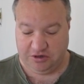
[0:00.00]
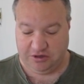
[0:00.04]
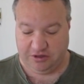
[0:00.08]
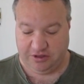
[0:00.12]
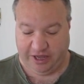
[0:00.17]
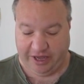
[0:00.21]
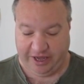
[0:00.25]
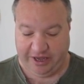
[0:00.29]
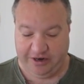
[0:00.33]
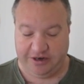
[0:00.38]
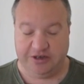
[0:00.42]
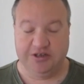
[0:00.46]

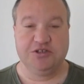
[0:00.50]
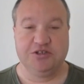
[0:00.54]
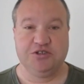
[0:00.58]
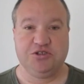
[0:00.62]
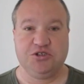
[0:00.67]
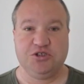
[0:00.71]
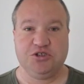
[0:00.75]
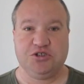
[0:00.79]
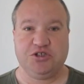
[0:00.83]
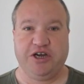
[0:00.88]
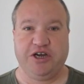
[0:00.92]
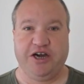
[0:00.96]
That is
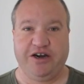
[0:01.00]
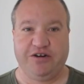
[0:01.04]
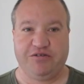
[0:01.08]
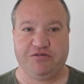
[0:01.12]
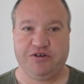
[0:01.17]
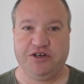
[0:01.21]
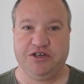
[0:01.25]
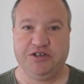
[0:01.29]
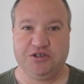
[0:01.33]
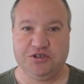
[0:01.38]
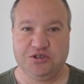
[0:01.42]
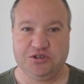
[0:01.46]
just
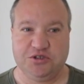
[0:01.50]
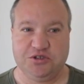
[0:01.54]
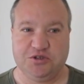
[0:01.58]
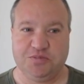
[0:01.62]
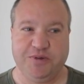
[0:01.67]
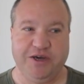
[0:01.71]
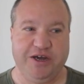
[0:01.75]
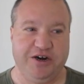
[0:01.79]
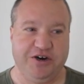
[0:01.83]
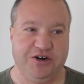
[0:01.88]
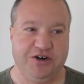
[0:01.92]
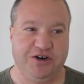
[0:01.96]
outrageous. It's
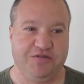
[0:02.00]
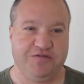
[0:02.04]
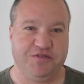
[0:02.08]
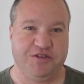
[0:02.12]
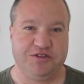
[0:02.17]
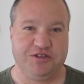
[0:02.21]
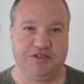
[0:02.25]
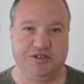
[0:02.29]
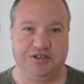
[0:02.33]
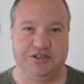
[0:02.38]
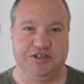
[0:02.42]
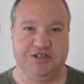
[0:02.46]
bad enough
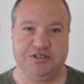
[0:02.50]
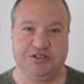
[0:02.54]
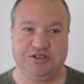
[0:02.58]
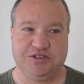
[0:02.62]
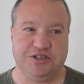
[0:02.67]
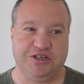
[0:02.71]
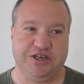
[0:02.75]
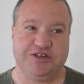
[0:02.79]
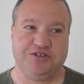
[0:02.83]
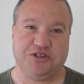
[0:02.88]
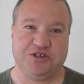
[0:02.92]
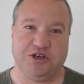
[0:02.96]
that the
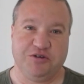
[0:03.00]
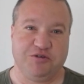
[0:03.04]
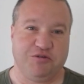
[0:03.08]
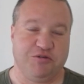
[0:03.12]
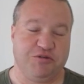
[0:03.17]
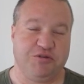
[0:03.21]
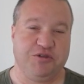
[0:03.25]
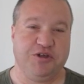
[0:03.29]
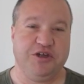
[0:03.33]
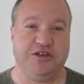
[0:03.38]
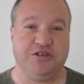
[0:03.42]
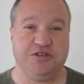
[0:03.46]
DEC has other
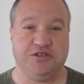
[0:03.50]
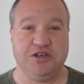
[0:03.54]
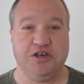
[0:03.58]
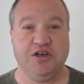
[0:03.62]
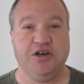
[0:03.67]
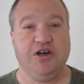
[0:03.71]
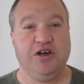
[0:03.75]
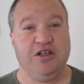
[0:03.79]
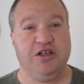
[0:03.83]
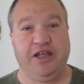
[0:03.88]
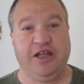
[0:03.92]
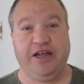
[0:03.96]
things,
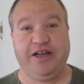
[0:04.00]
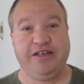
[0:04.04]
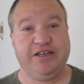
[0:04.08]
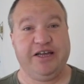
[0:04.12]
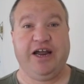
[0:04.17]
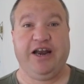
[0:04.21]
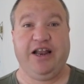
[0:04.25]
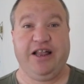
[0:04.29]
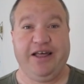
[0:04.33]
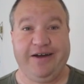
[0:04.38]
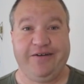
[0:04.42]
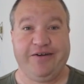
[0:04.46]
like
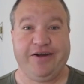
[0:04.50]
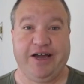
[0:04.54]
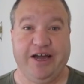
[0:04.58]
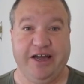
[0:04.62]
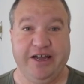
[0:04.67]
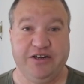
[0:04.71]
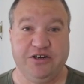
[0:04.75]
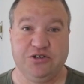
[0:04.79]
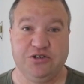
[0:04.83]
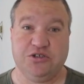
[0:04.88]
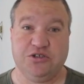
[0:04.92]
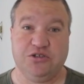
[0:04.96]
not allowing
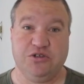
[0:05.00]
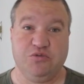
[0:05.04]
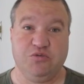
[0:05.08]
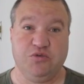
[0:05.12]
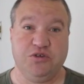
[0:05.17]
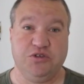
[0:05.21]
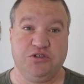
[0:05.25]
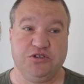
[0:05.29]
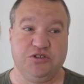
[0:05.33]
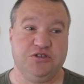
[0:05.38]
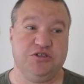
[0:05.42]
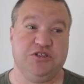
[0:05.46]
hikers in the
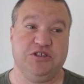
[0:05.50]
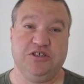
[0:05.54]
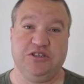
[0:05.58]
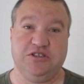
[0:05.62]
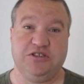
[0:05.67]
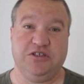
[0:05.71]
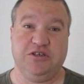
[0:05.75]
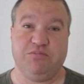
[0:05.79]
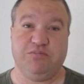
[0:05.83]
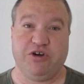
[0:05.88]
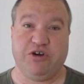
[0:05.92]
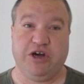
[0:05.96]
woods on
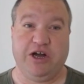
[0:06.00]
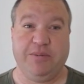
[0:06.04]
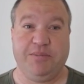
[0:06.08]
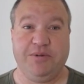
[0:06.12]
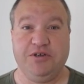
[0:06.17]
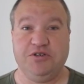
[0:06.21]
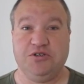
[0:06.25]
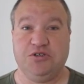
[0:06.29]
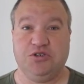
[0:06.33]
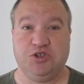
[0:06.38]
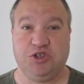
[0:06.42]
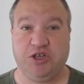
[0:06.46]
DEC
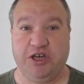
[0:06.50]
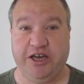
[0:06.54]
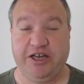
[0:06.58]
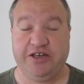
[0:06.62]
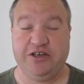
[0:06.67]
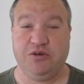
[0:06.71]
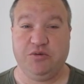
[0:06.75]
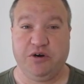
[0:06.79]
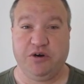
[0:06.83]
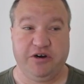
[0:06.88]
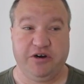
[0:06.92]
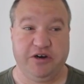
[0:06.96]
properties in
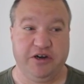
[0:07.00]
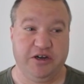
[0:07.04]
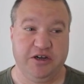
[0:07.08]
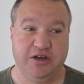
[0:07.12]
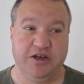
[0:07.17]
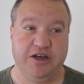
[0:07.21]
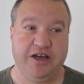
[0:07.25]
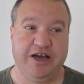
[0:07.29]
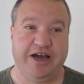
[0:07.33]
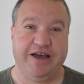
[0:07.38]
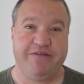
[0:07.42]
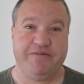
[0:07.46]
January.
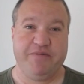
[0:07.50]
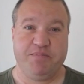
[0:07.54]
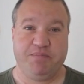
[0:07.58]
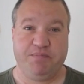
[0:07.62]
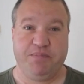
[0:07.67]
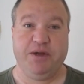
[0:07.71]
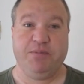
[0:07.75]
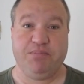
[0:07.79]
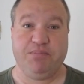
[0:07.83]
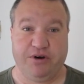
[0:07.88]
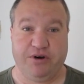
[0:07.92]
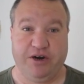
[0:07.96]
I have a
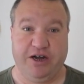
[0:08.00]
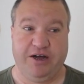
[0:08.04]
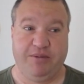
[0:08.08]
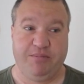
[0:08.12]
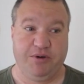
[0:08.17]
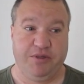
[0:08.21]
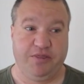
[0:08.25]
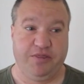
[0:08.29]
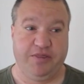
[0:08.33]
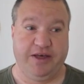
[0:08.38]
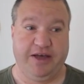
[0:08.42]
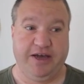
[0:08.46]
big
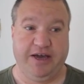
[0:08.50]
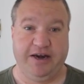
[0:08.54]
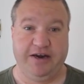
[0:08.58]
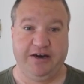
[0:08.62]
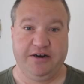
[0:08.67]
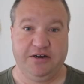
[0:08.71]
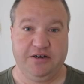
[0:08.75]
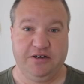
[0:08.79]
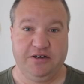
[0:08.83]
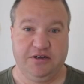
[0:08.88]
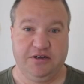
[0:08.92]
problem with that.